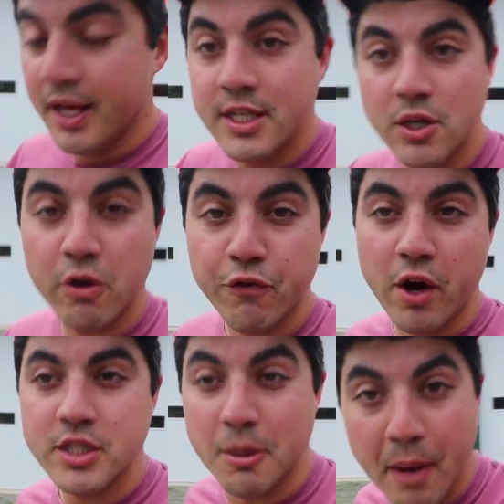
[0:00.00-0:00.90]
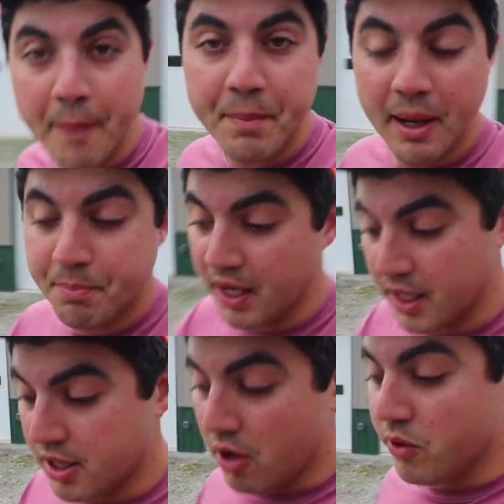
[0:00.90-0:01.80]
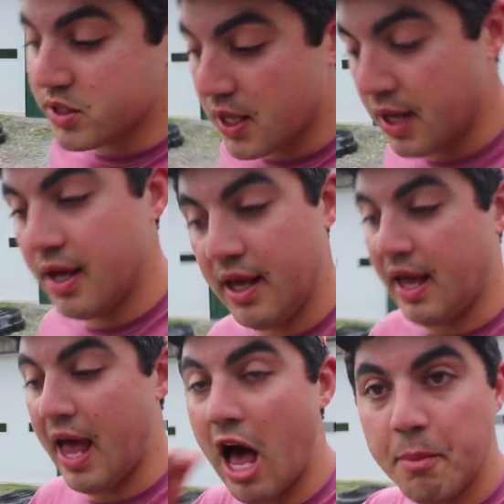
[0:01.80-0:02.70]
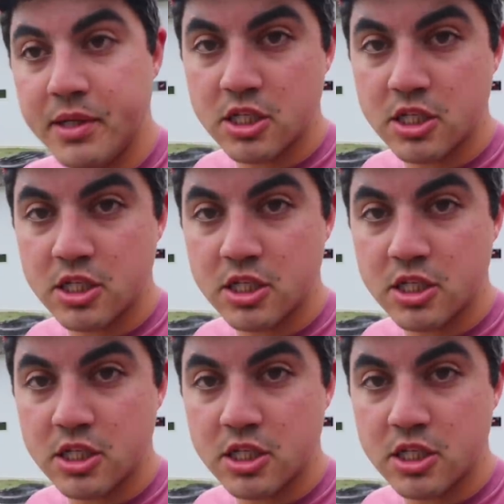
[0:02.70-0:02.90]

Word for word: So as far as the puppy update goes, Albon